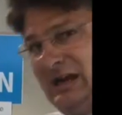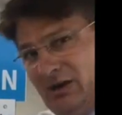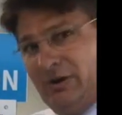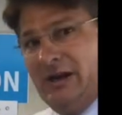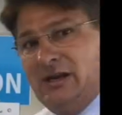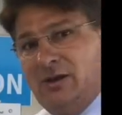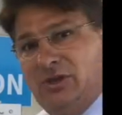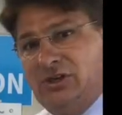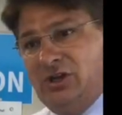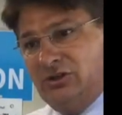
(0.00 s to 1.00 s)
all right, $1
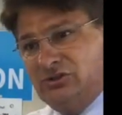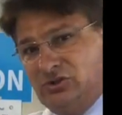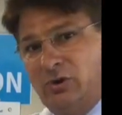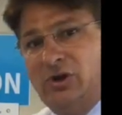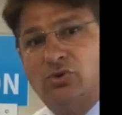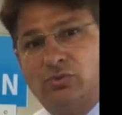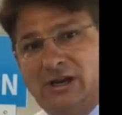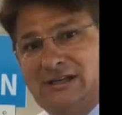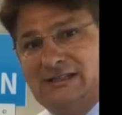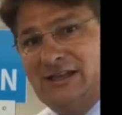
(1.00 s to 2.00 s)
million is where you're
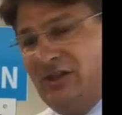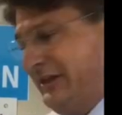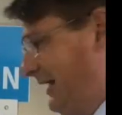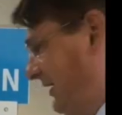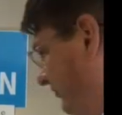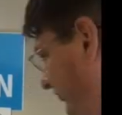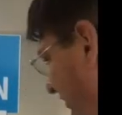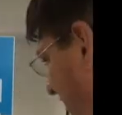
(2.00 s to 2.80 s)
ready to sell that house.